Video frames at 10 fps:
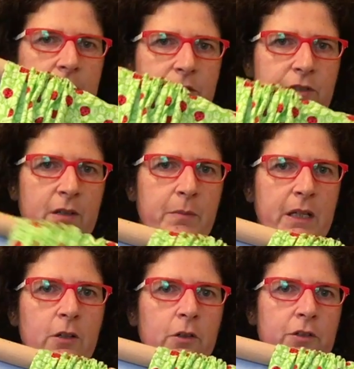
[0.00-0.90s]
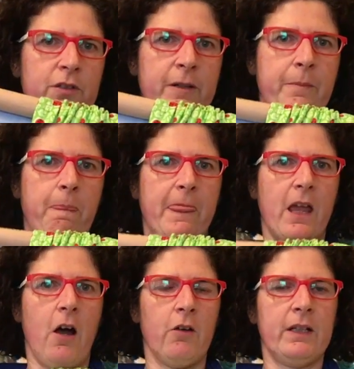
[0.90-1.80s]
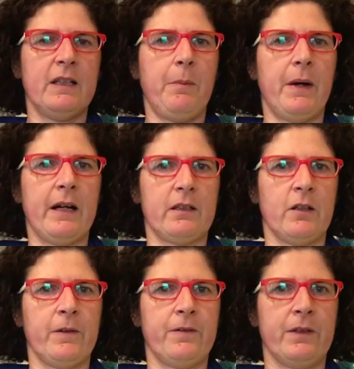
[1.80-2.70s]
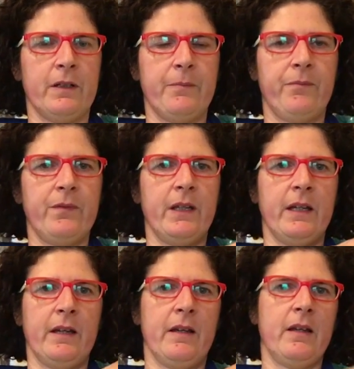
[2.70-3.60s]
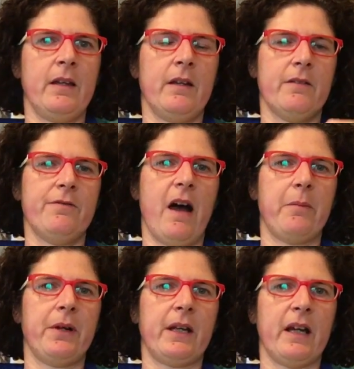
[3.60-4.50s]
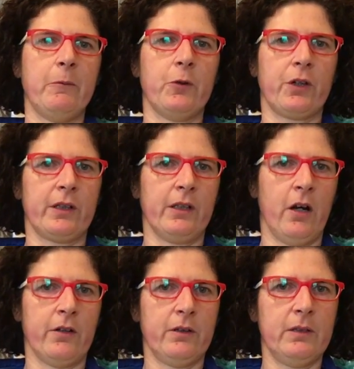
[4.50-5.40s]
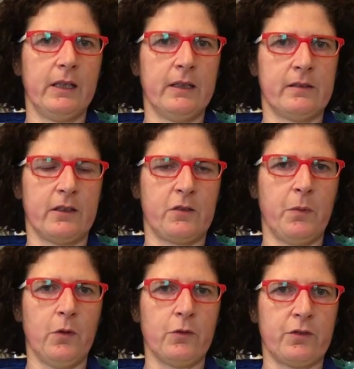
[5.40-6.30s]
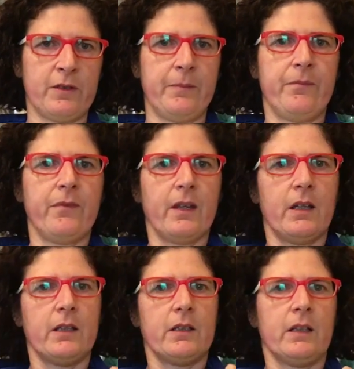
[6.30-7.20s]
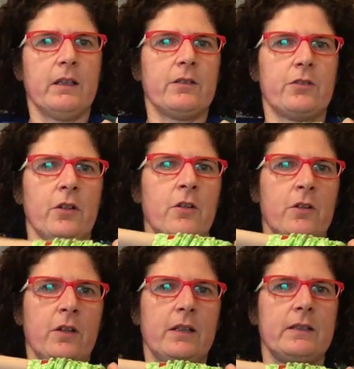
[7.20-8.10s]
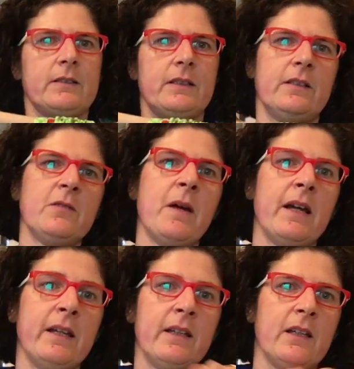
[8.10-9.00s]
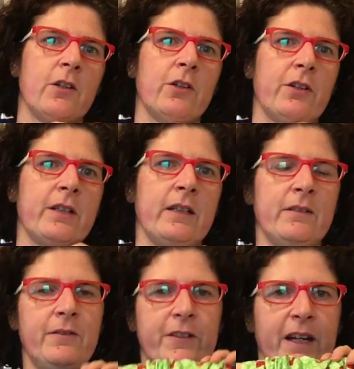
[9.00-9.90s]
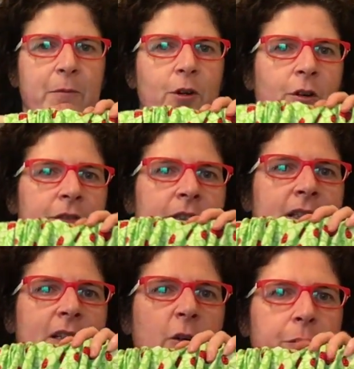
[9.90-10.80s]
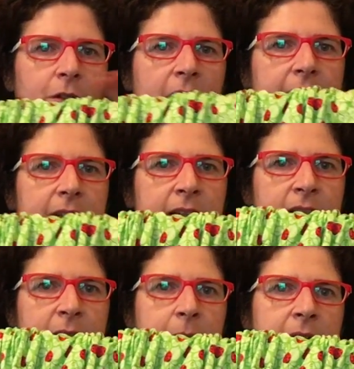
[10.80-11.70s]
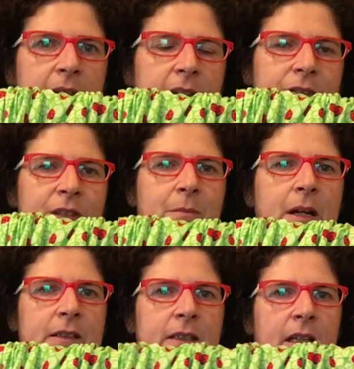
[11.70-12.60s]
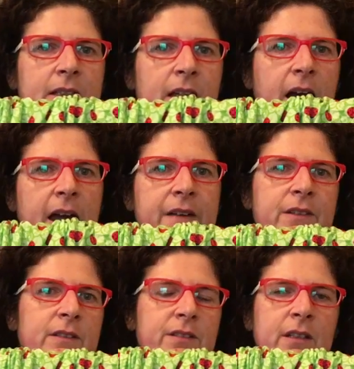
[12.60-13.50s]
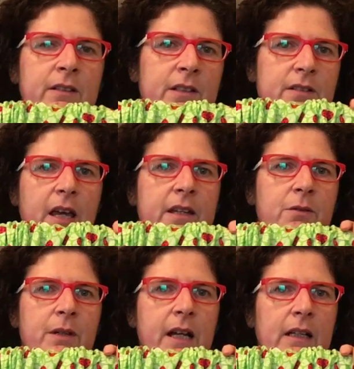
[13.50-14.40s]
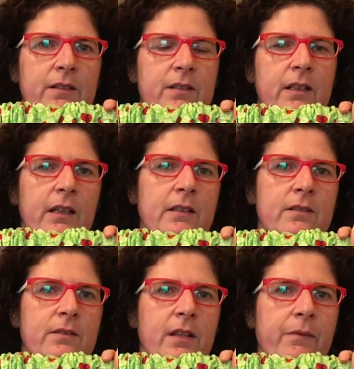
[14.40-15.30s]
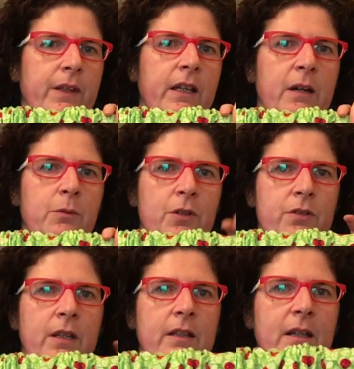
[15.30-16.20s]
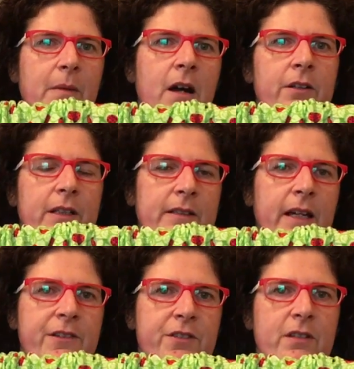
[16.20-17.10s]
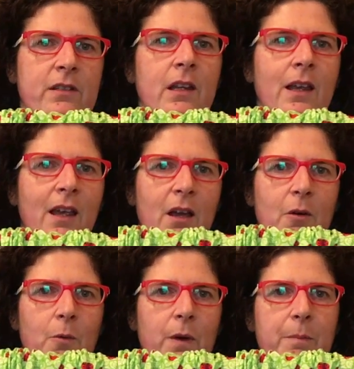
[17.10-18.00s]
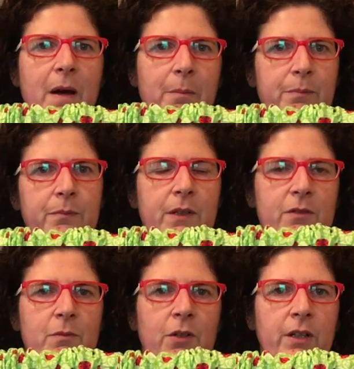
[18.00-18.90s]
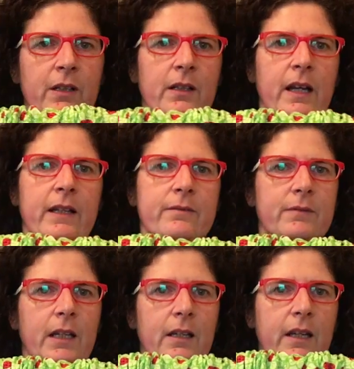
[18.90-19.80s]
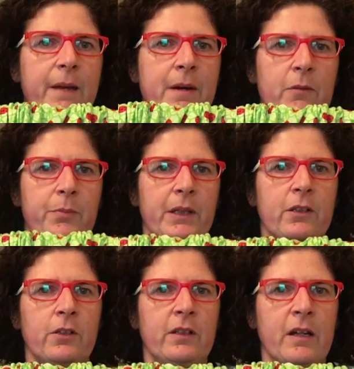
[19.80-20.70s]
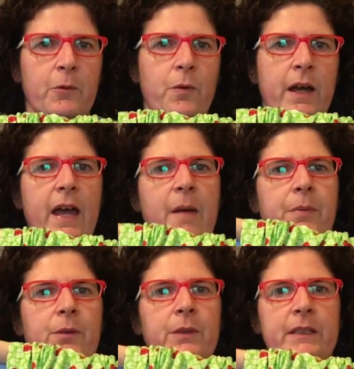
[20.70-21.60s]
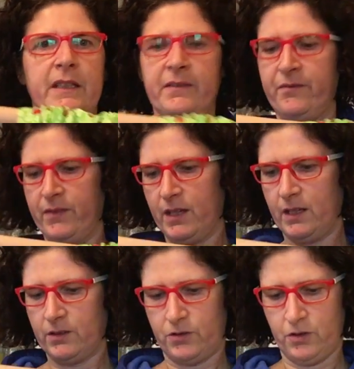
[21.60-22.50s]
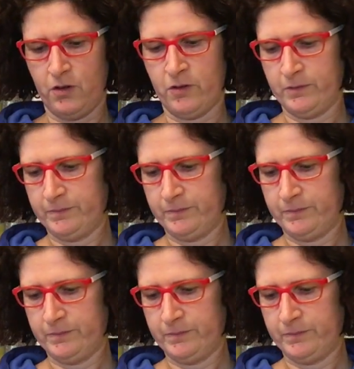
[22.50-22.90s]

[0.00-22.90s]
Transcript: stitching because uh, only the part of uh, the fabric I'm working on is exposed. So this is my curtain frame cover. Hope you like it. It might give somebody an idea. I haven't seen this anywhere else. It's something I was thinking about and I just whip up this morning and it came out pretty good. I'm quite happy with it. So